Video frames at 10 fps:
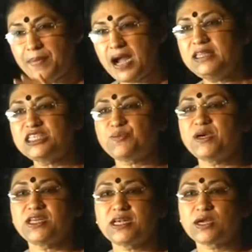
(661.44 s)
by this
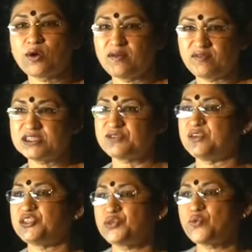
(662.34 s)
particular
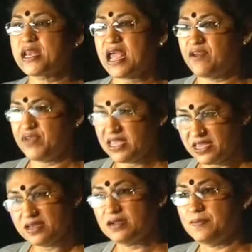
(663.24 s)
conference which you are having
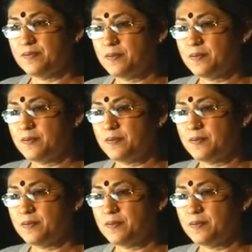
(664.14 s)
here.